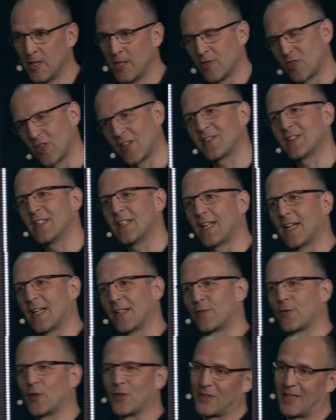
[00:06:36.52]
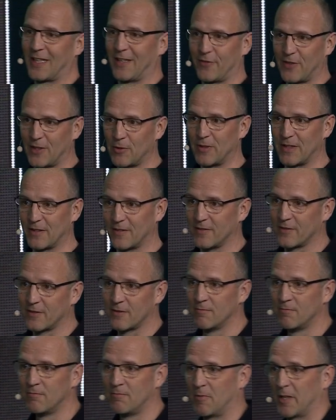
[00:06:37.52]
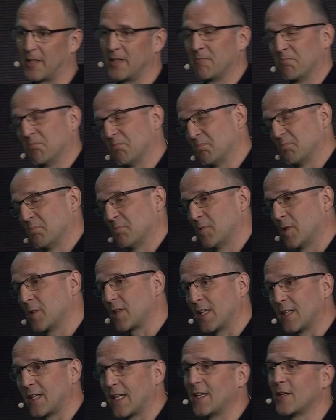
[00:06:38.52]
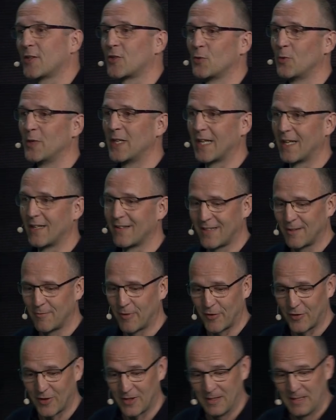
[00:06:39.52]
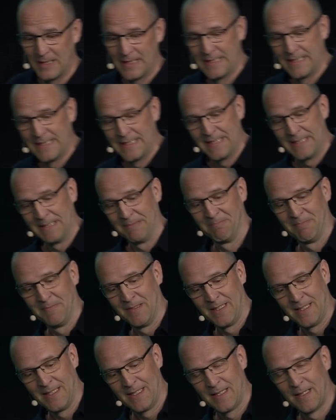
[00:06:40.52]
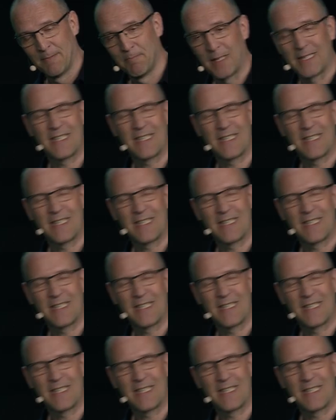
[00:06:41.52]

just in case for safety reasons, right? Okay, they're not doing anything with it. But